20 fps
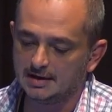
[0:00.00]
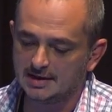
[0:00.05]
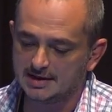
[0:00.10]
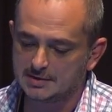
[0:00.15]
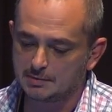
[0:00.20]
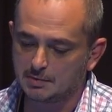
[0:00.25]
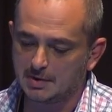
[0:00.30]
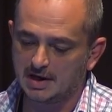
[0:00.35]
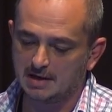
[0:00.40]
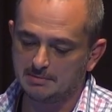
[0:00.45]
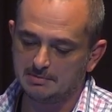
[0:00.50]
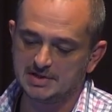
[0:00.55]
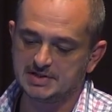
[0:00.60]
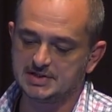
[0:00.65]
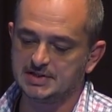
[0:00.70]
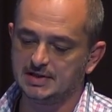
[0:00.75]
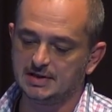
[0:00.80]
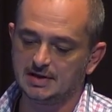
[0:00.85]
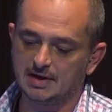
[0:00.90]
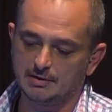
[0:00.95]
well
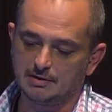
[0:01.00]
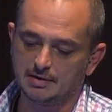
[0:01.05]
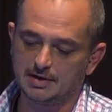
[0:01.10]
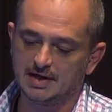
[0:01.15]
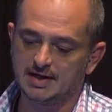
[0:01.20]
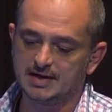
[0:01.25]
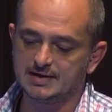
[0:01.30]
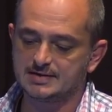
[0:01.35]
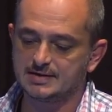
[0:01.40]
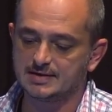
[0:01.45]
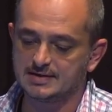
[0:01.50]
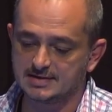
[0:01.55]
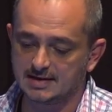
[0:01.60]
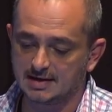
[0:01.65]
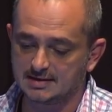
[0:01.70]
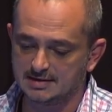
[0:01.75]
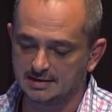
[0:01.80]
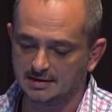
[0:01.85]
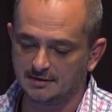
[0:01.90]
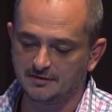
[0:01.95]
admitted nowadays
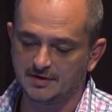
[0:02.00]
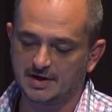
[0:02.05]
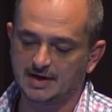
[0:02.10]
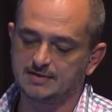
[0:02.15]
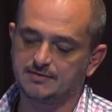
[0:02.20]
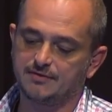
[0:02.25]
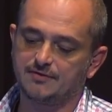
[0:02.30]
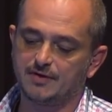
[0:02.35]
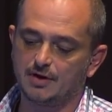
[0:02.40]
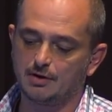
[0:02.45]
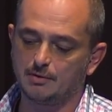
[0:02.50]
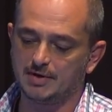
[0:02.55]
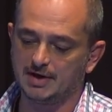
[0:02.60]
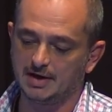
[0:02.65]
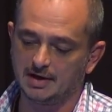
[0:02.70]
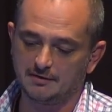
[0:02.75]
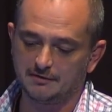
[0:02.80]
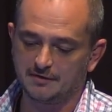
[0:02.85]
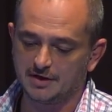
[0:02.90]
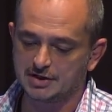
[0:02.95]
that, in fact, following
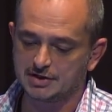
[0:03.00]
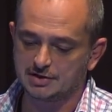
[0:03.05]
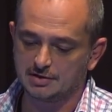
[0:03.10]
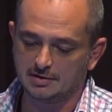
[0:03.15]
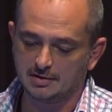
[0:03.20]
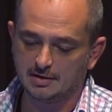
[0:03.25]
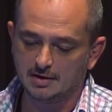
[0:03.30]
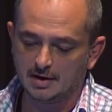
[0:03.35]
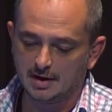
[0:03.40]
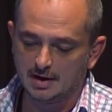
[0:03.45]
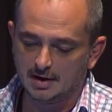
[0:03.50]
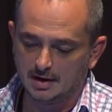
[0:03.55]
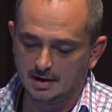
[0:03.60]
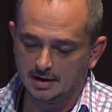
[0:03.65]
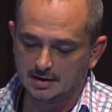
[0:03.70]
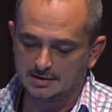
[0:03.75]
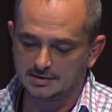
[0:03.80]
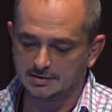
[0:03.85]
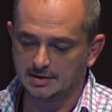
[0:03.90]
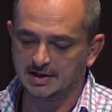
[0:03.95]
infection,
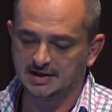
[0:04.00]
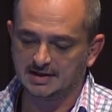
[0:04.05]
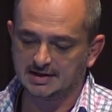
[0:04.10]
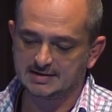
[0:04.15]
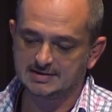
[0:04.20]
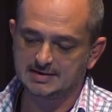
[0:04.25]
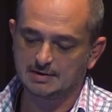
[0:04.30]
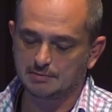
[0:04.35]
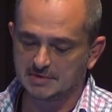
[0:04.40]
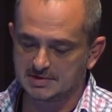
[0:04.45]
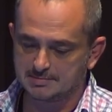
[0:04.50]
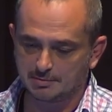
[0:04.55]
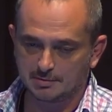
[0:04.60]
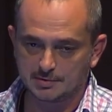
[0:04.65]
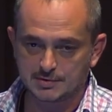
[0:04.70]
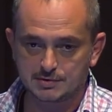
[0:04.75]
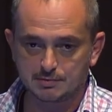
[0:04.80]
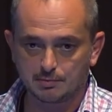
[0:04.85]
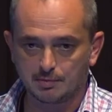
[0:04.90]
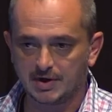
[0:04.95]
the NK cell
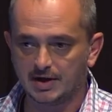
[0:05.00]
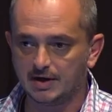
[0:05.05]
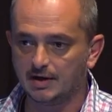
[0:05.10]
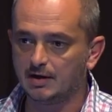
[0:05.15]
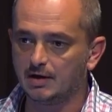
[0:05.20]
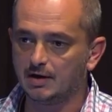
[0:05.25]
response will